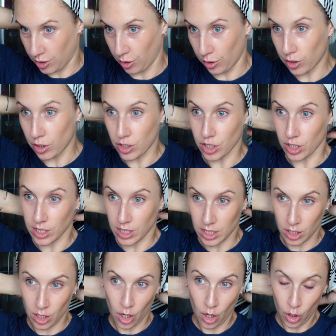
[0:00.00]
You could just
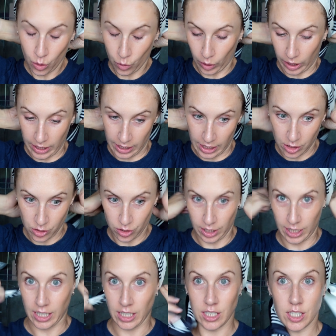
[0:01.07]
quite
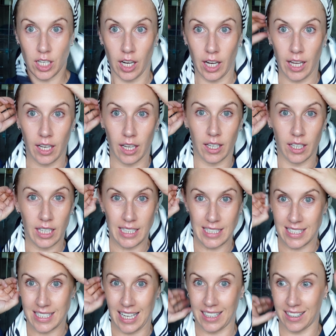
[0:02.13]
literally tie it
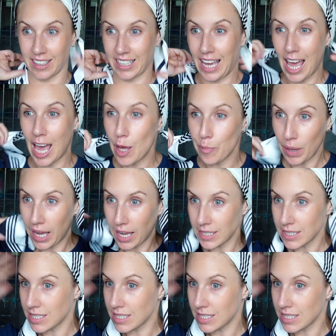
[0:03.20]
instead like a hairband.